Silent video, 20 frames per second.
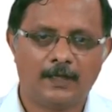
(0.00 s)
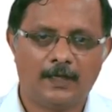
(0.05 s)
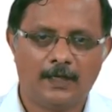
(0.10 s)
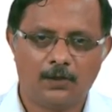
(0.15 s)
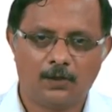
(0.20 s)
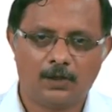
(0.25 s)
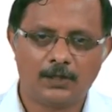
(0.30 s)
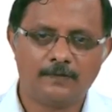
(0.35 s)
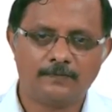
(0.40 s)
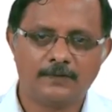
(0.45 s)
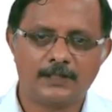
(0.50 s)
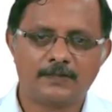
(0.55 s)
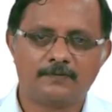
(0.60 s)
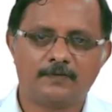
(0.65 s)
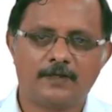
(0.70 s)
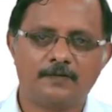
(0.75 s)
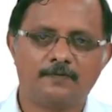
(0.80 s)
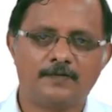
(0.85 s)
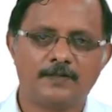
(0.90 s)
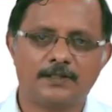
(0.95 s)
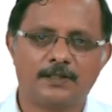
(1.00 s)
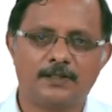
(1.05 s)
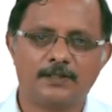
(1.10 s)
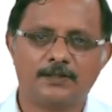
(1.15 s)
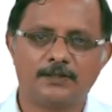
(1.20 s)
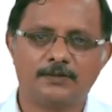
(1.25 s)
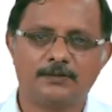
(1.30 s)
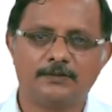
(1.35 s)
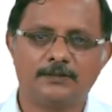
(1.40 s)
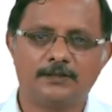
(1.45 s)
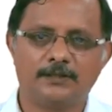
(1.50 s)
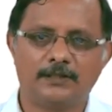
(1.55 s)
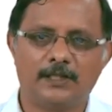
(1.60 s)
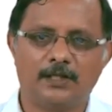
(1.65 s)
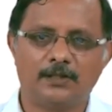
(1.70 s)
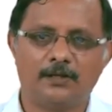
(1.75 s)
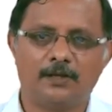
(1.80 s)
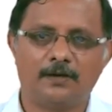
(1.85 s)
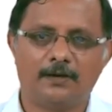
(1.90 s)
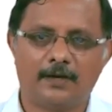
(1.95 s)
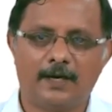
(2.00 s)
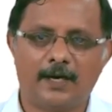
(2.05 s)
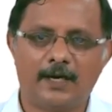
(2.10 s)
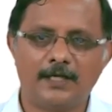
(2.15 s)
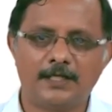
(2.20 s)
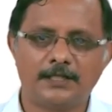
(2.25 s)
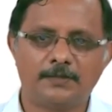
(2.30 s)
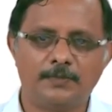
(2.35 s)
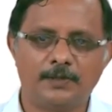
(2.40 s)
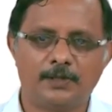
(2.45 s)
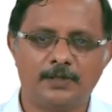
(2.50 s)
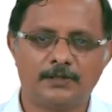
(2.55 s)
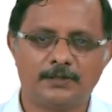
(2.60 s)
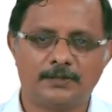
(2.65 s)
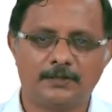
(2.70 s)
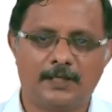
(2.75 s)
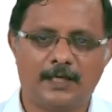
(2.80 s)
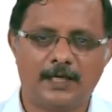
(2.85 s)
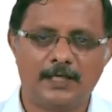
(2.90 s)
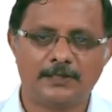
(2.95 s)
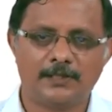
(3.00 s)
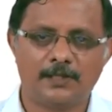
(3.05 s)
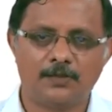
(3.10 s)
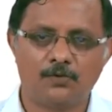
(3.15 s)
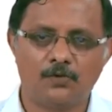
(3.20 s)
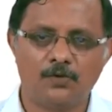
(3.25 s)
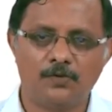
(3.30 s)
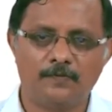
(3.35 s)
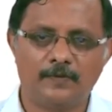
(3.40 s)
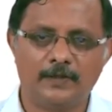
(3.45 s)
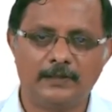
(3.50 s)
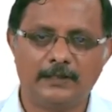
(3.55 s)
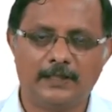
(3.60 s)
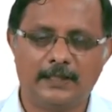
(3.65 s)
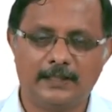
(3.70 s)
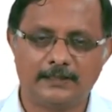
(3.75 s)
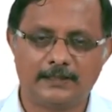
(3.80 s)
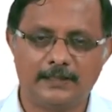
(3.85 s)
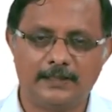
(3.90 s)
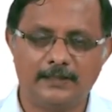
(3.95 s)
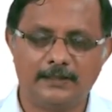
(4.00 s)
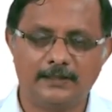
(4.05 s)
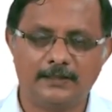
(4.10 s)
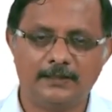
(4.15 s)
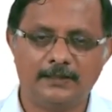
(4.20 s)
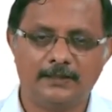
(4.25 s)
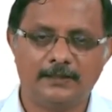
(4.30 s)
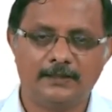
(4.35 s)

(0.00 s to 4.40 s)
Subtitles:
A lot of this work was also done on rats, because rats are known for their excellent